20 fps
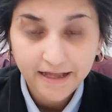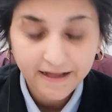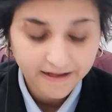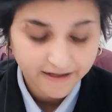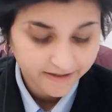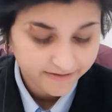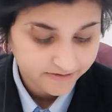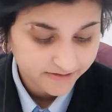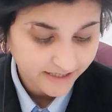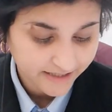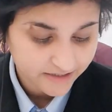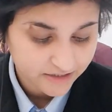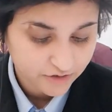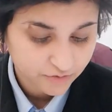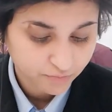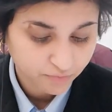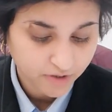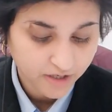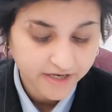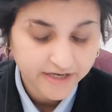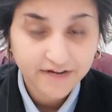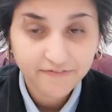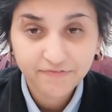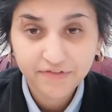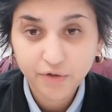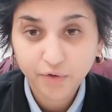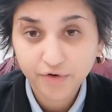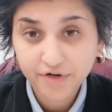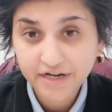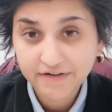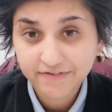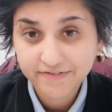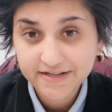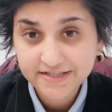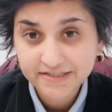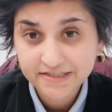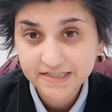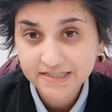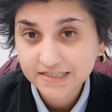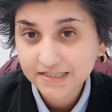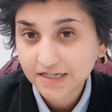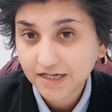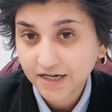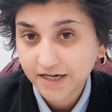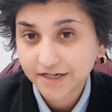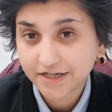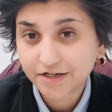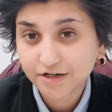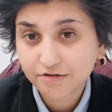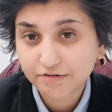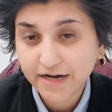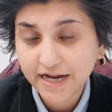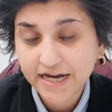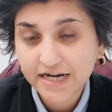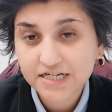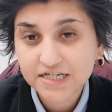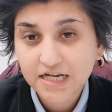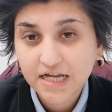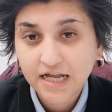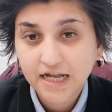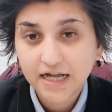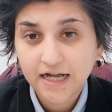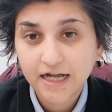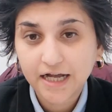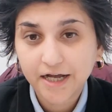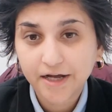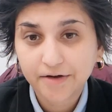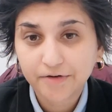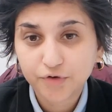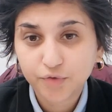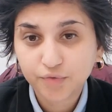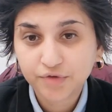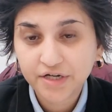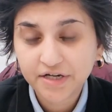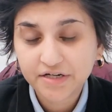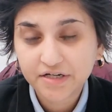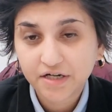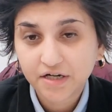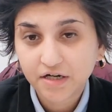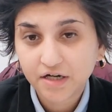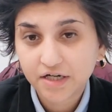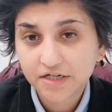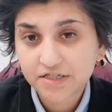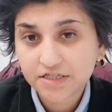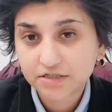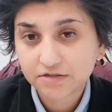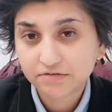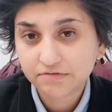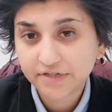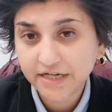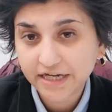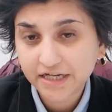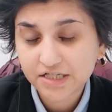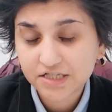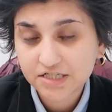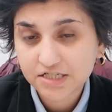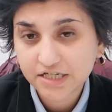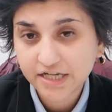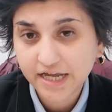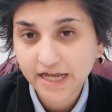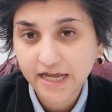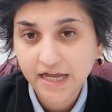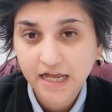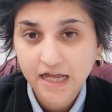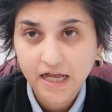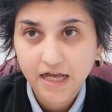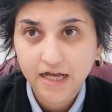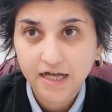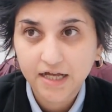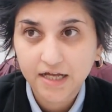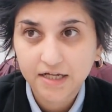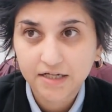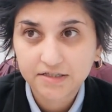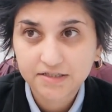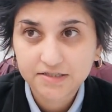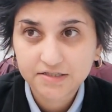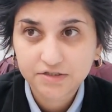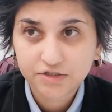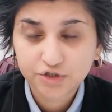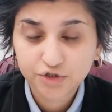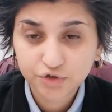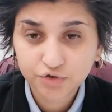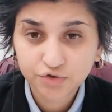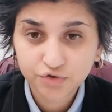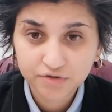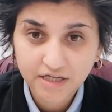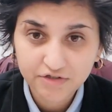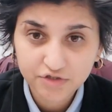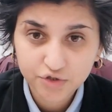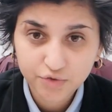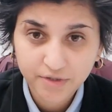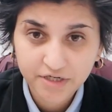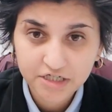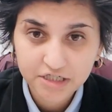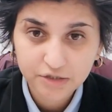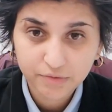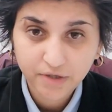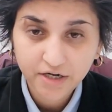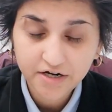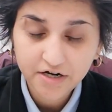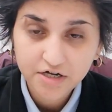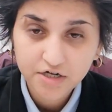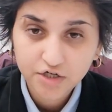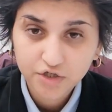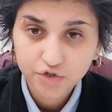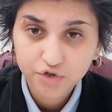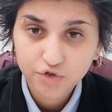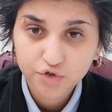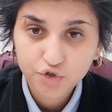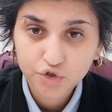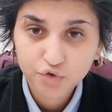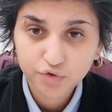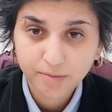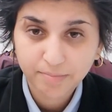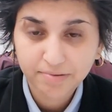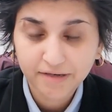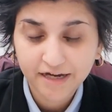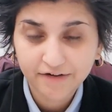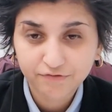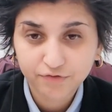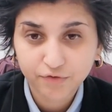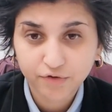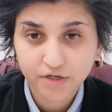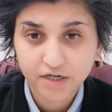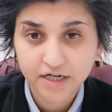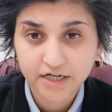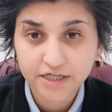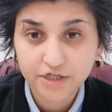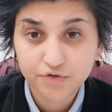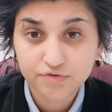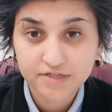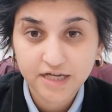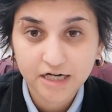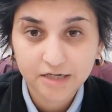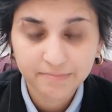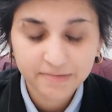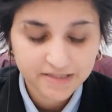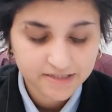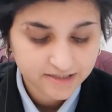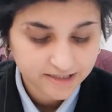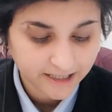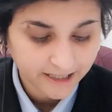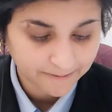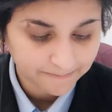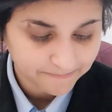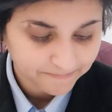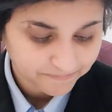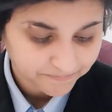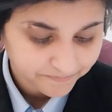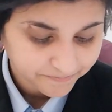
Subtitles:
That's one. If they already have a residence card, great. You need until next year, June 2021, to apply for an EU settlement scheme.